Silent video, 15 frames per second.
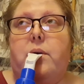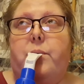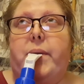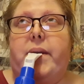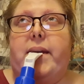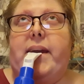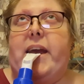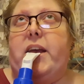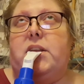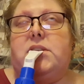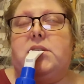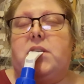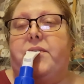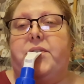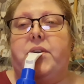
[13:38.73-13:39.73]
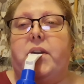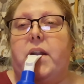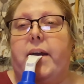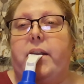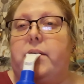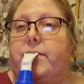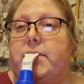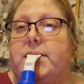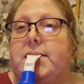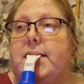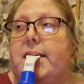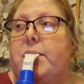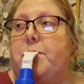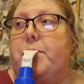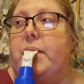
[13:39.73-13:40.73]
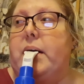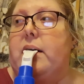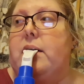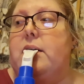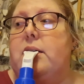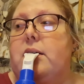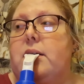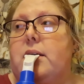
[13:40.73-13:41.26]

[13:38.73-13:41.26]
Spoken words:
We can get stuff online obviously, but